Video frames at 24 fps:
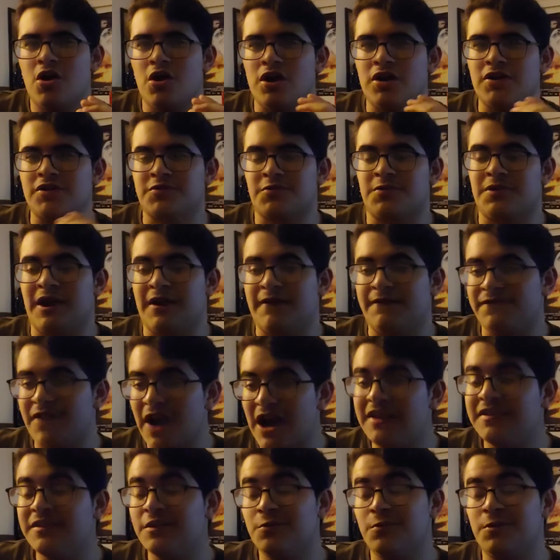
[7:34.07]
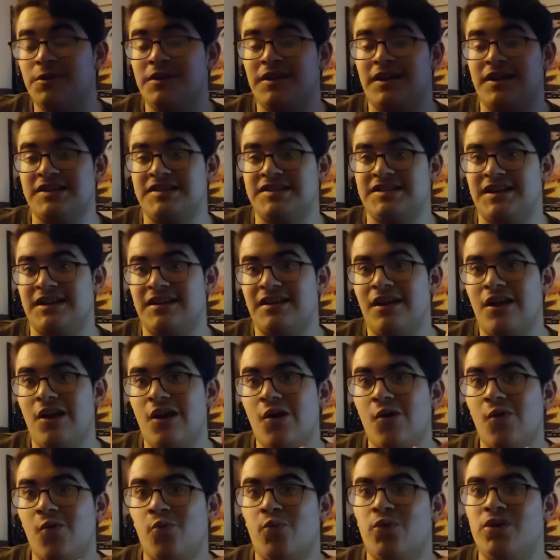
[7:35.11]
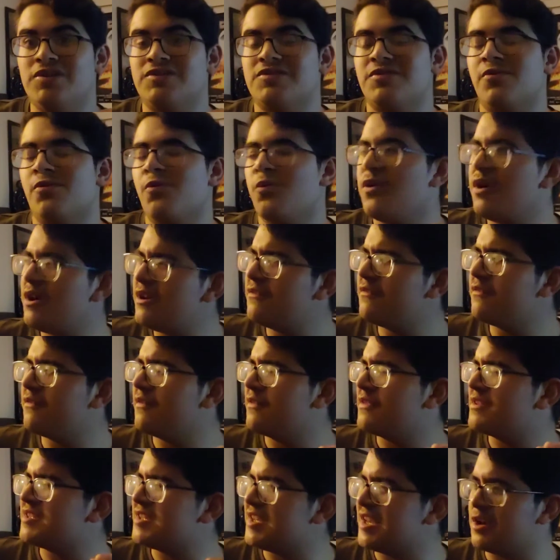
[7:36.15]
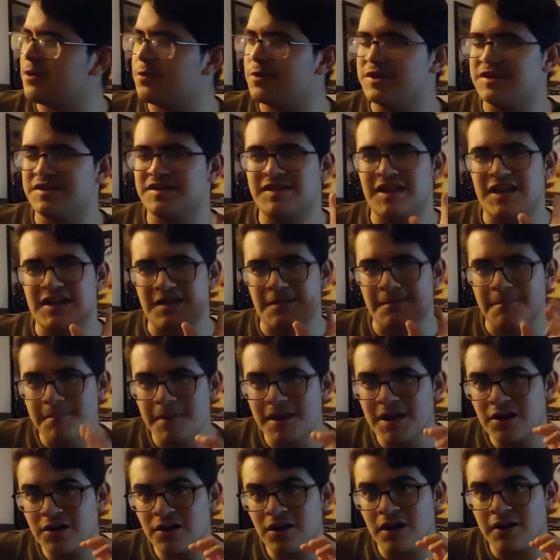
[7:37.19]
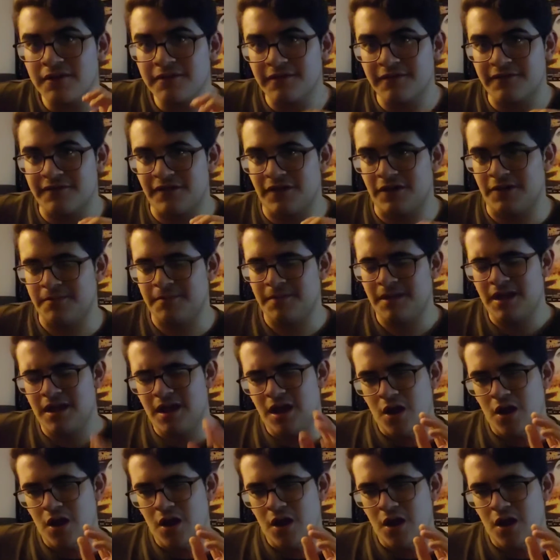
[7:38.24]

is when I finally realized it, was one sequence in the middle of the film